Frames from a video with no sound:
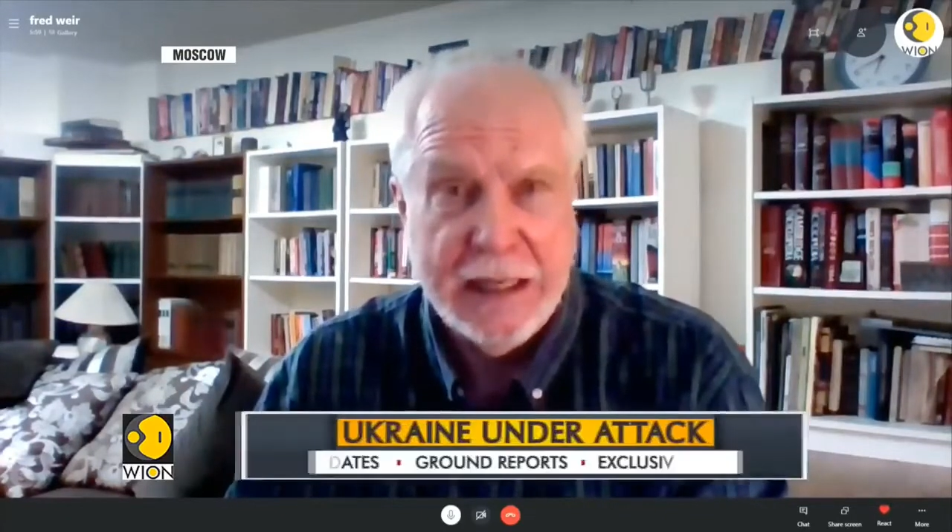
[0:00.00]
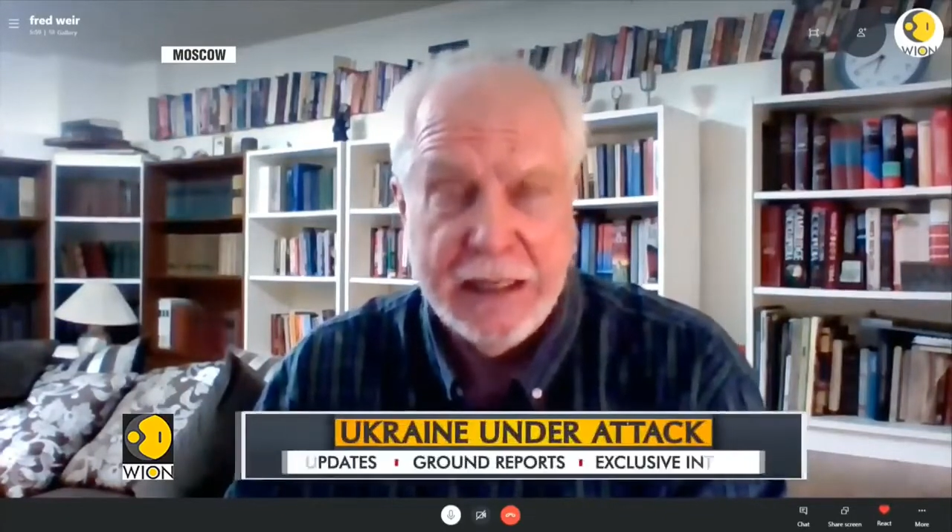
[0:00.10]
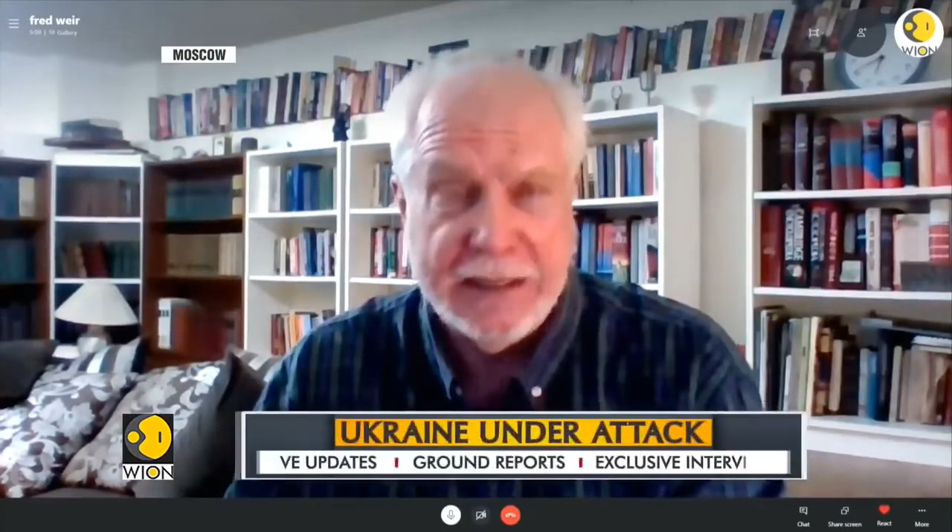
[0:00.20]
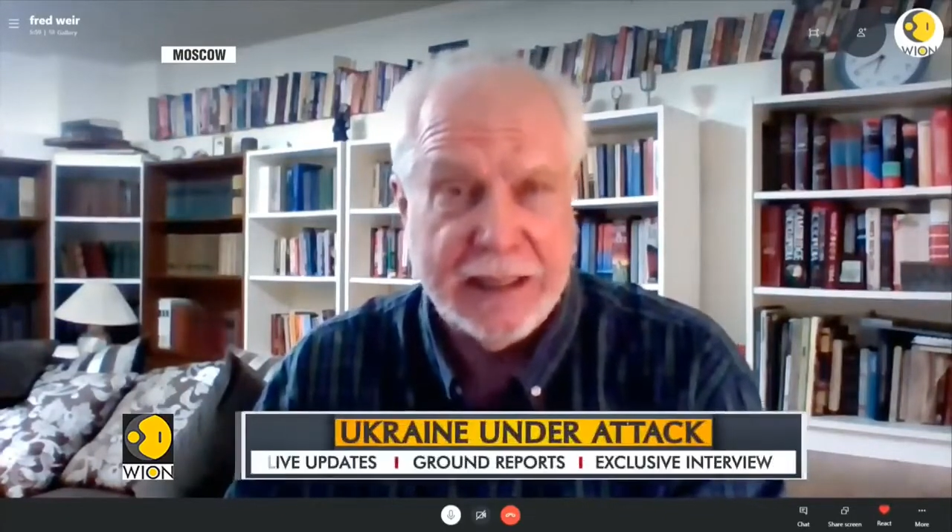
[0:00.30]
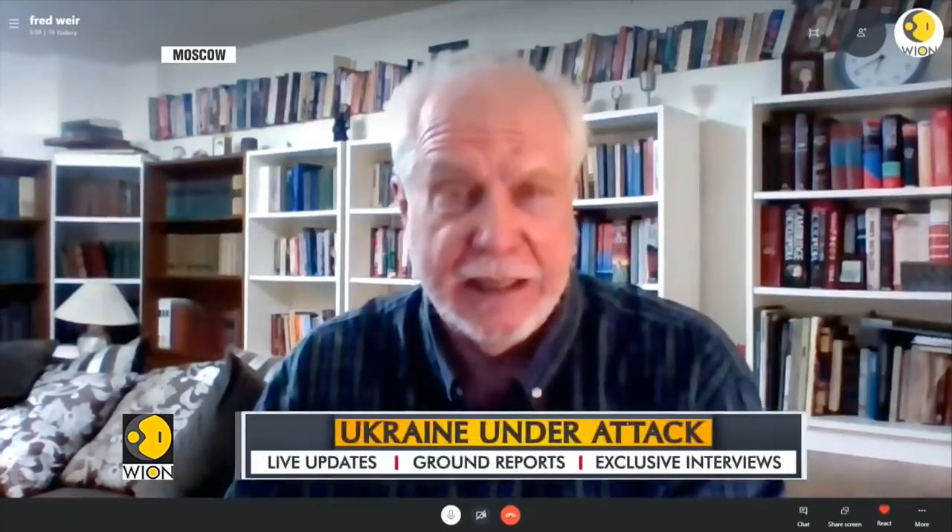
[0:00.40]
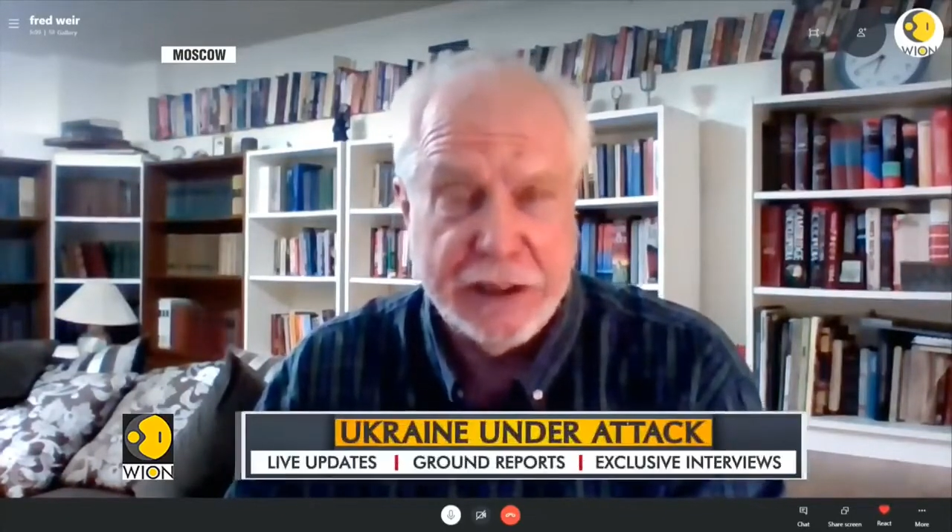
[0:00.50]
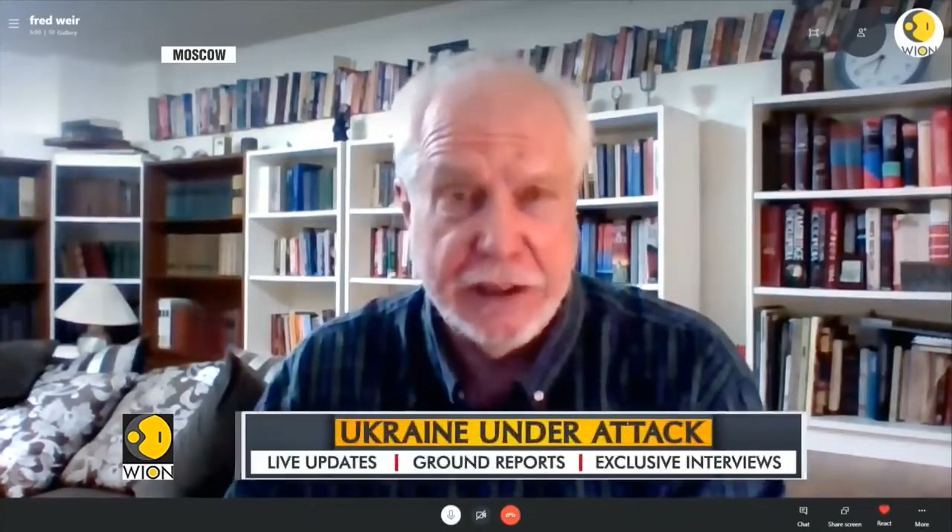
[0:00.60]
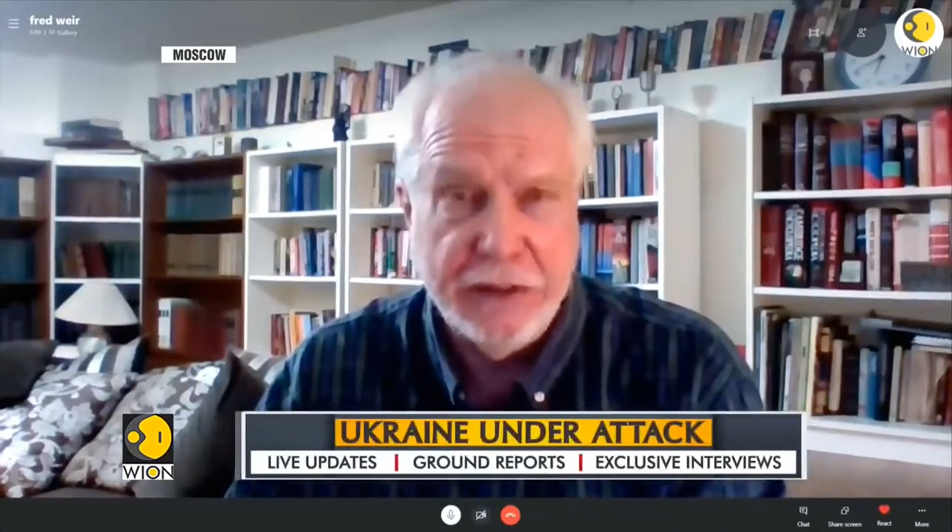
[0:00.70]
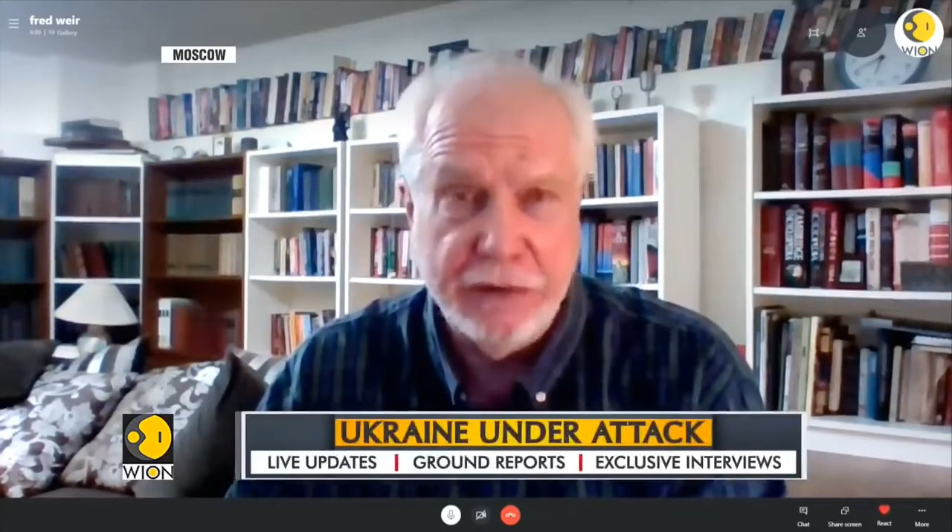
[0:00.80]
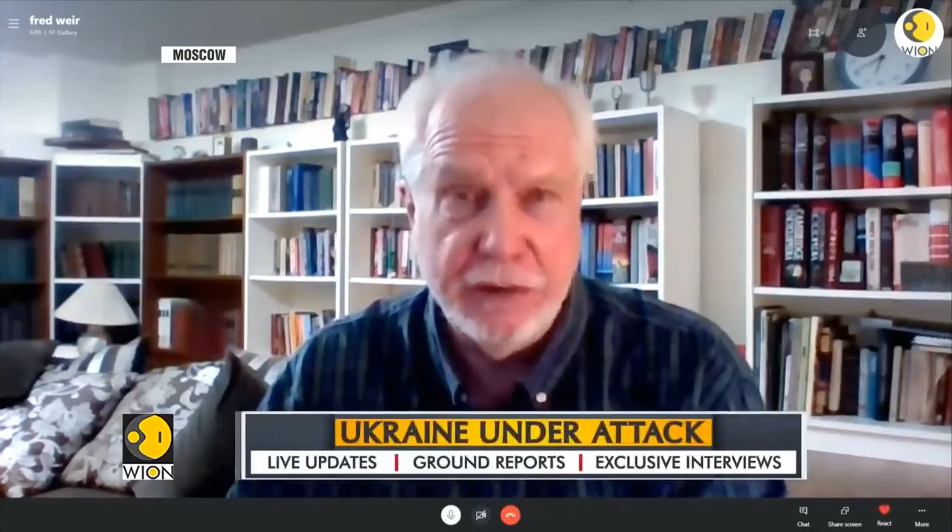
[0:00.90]
the
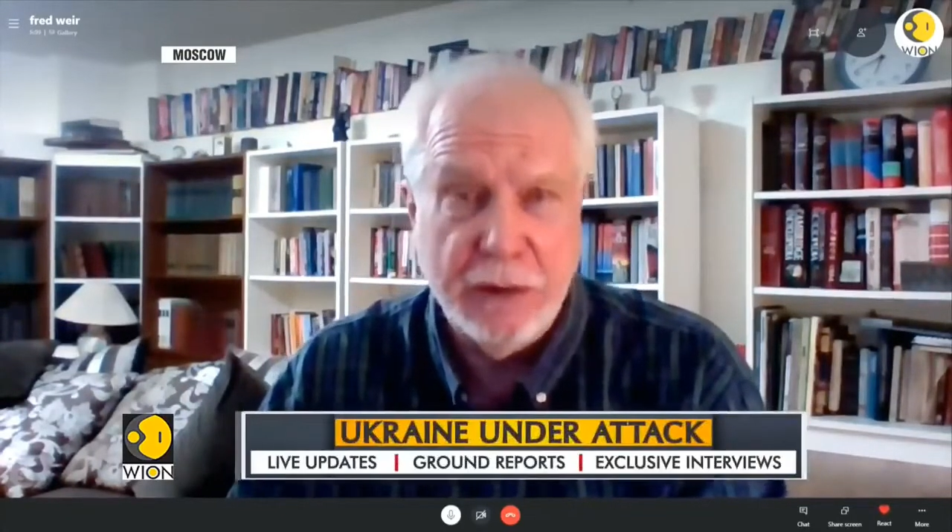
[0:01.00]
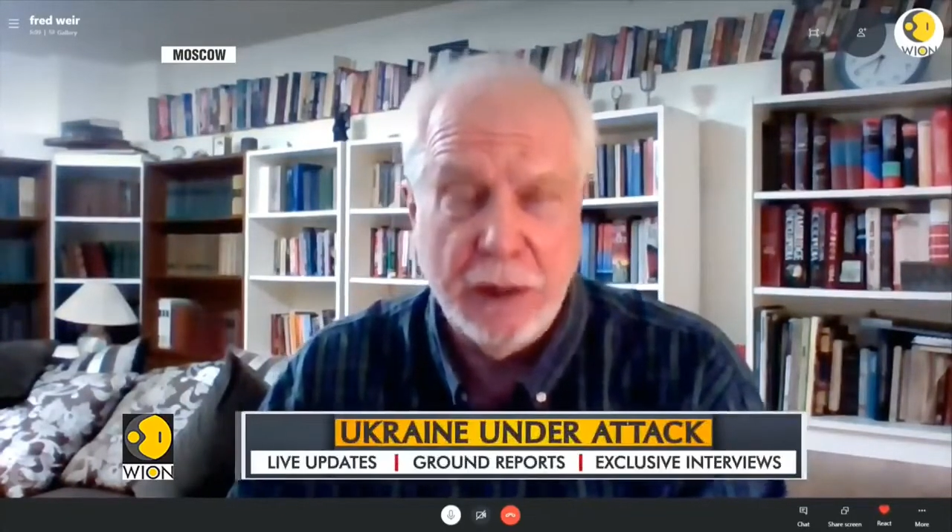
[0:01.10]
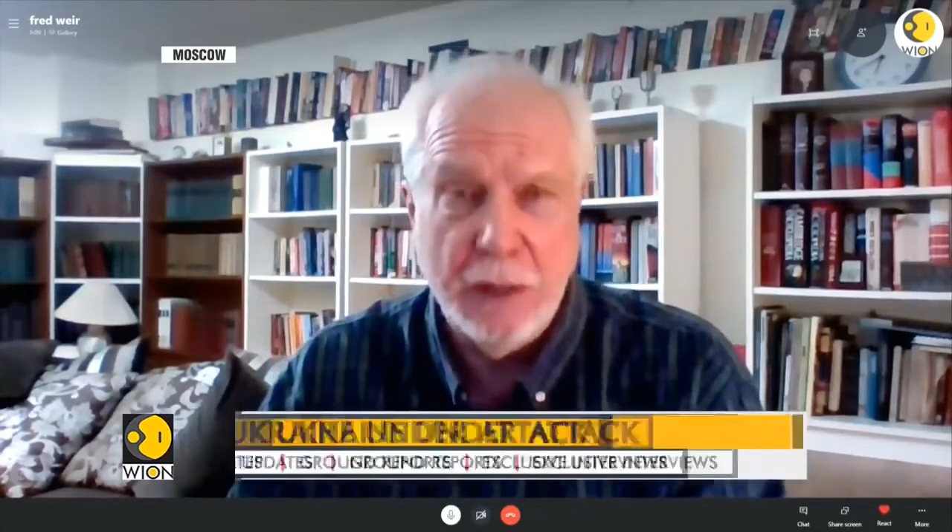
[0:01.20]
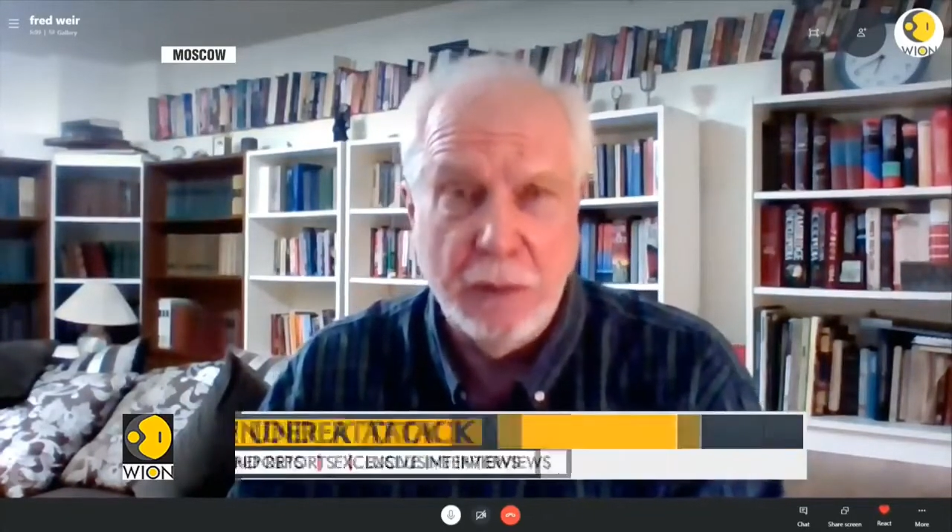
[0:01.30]
technicians uh,